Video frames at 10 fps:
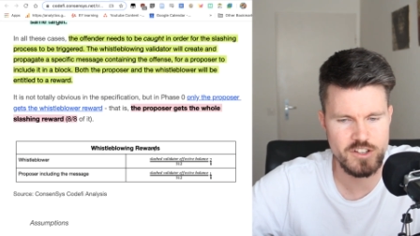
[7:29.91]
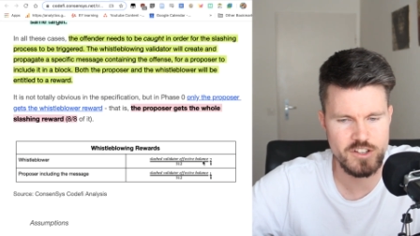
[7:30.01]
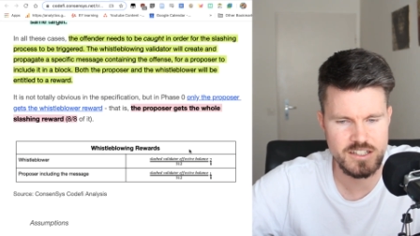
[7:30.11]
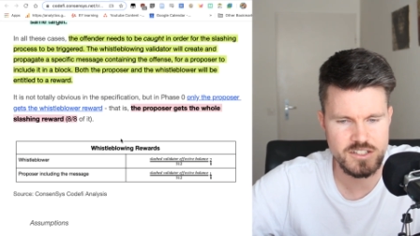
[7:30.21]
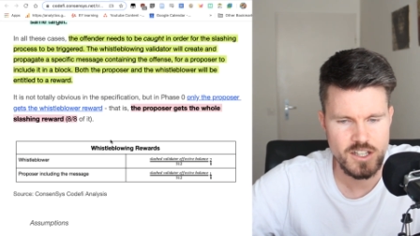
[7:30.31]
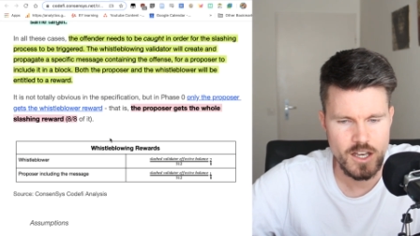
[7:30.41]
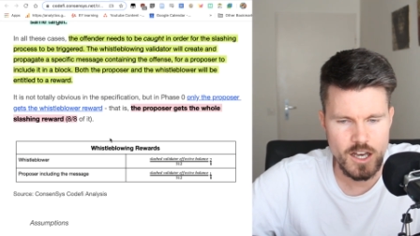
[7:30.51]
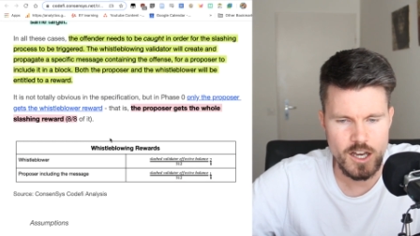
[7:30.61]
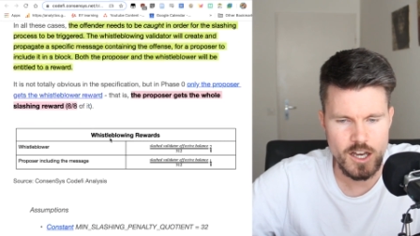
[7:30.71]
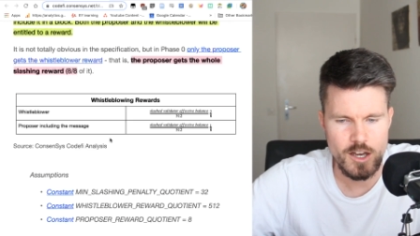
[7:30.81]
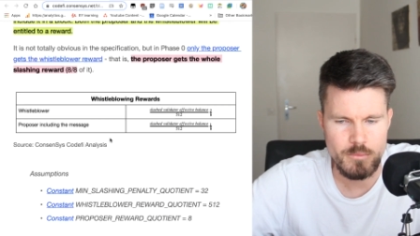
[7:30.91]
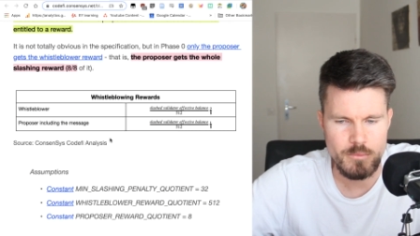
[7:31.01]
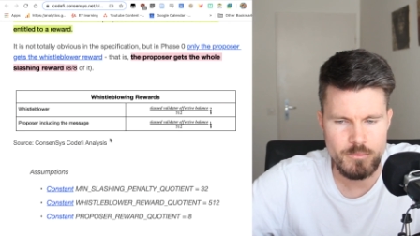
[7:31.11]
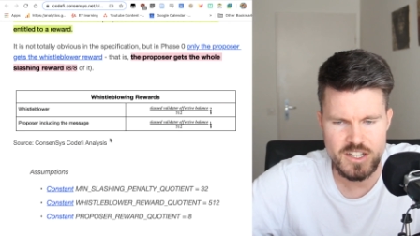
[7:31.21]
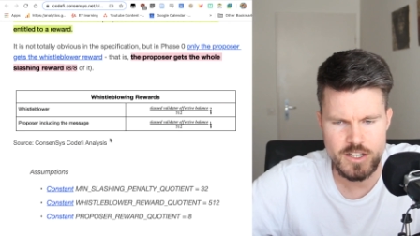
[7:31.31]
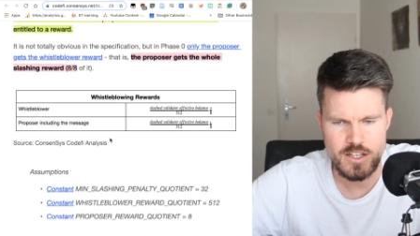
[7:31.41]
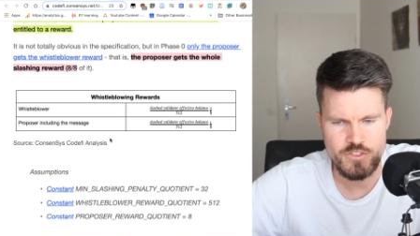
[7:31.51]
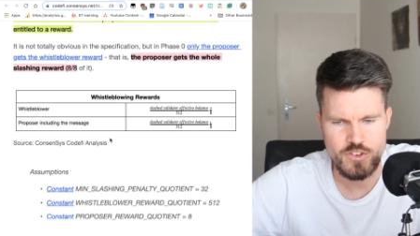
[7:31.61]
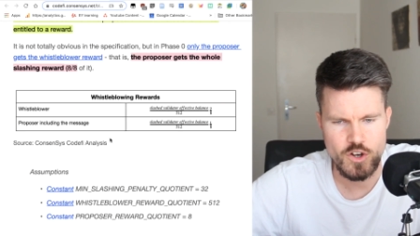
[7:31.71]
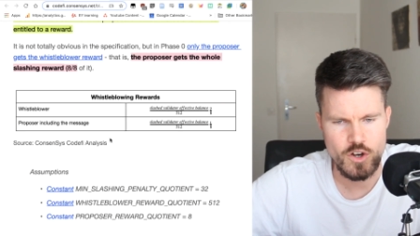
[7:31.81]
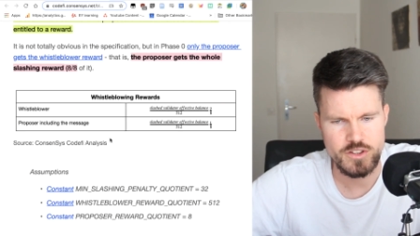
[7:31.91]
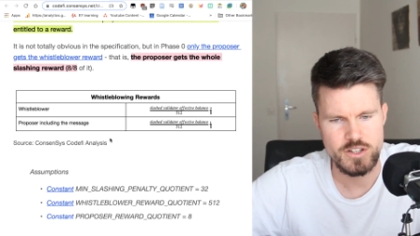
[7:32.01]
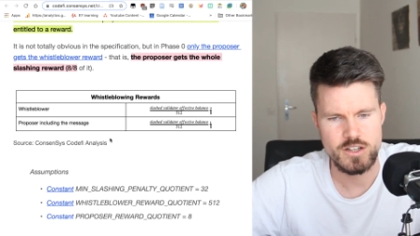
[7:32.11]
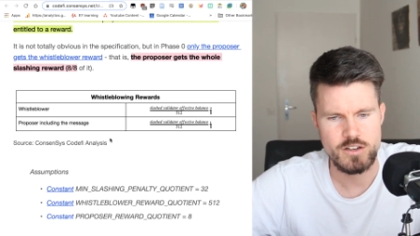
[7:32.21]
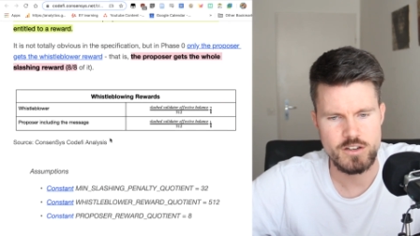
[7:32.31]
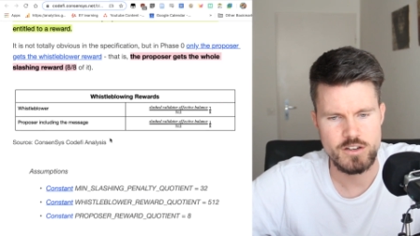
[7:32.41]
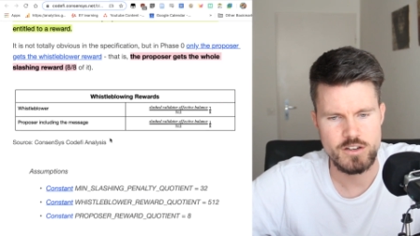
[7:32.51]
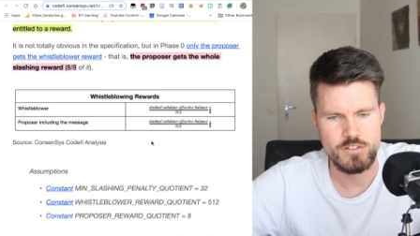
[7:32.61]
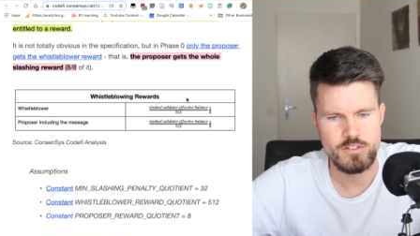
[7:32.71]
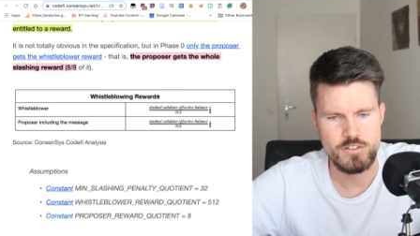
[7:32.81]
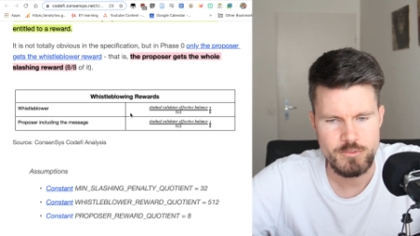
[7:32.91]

And um, here we've got the formula